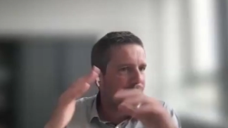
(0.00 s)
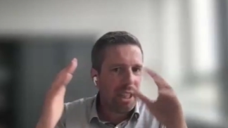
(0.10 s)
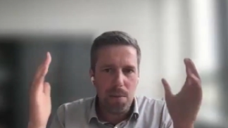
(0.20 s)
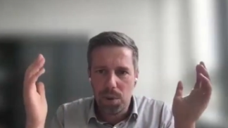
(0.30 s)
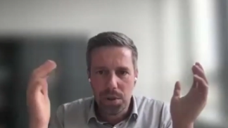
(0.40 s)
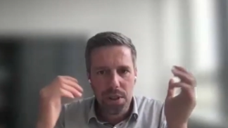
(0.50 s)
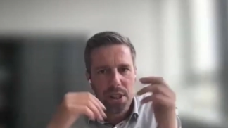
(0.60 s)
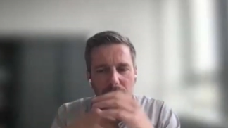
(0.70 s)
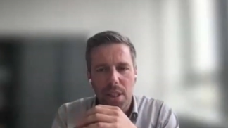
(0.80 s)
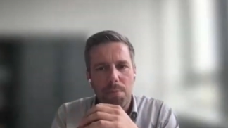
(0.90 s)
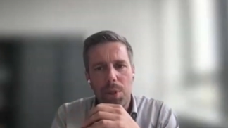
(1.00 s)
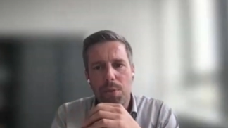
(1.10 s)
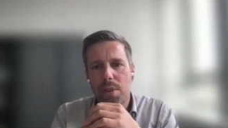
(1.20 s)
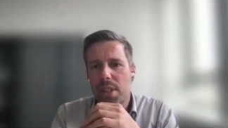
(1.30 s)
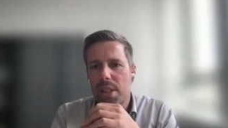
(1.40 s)
immune
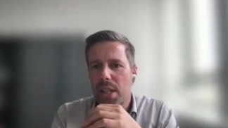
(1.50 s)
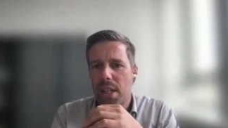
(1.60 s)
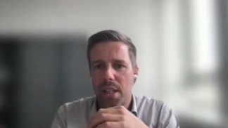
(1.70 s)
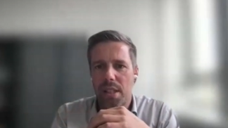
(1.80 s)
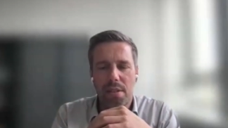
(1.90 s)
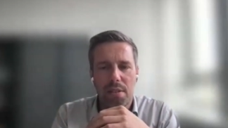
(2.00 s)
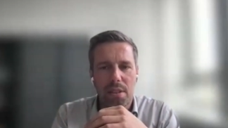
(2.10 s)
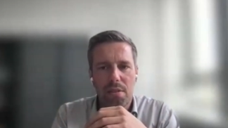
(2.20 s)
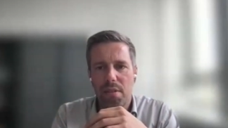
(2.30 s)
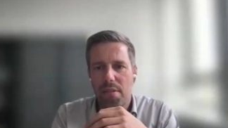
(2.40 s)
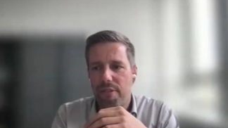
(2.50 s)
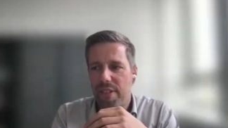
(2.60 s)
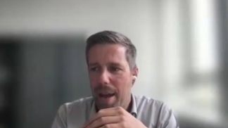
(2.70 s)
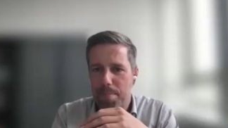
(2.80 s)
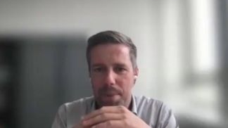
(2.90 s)
cells, it's called
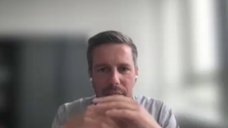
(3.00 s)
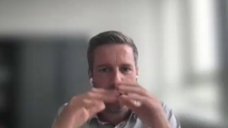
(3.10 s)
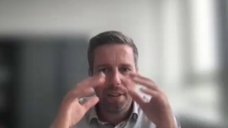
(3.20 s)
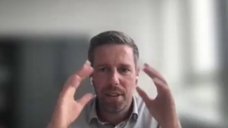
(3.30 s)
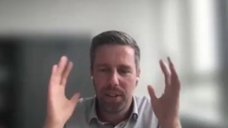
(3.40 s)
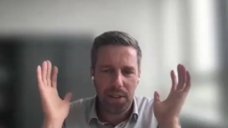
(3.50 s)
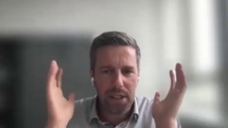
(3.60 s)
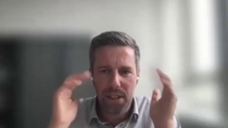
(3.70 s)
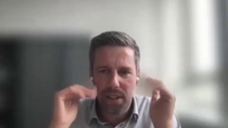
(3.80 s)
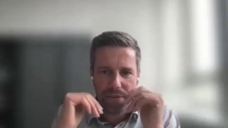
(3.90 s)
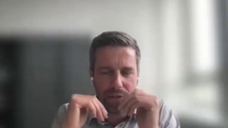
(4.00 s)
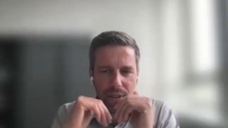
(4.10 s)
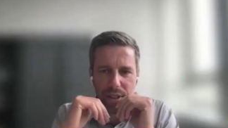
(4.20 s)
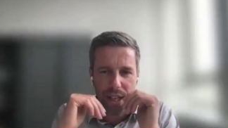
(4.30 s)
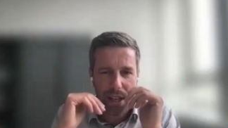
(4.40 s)
FAPs, and on all these
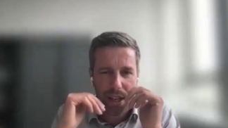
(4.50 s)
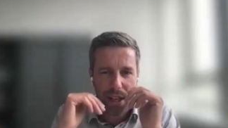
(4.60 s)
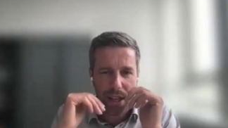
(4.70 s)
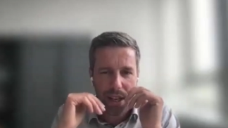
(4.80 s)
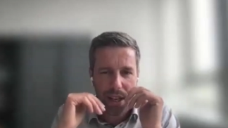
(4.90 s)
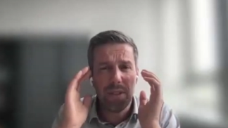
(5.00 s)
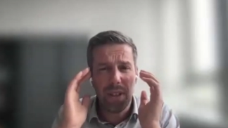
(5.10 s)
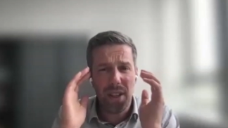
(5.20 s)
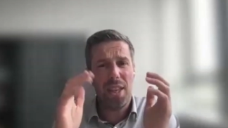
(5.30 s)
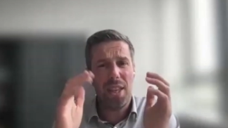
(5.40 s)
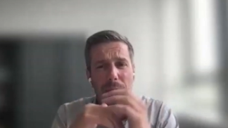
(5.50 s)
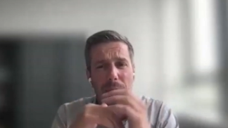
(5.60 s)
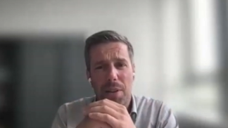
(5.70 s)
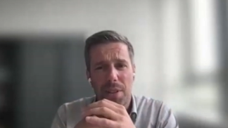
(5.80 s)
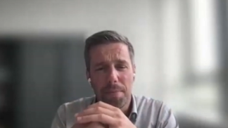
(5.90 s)
different cells. We don't know nothing
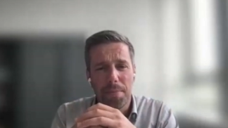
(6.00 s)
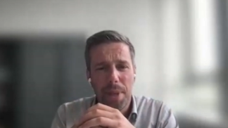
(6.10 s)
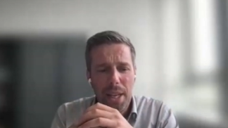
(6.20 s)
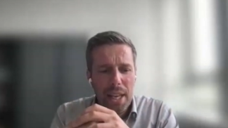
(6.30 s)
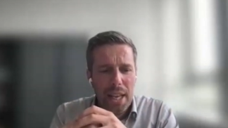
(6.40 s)
about them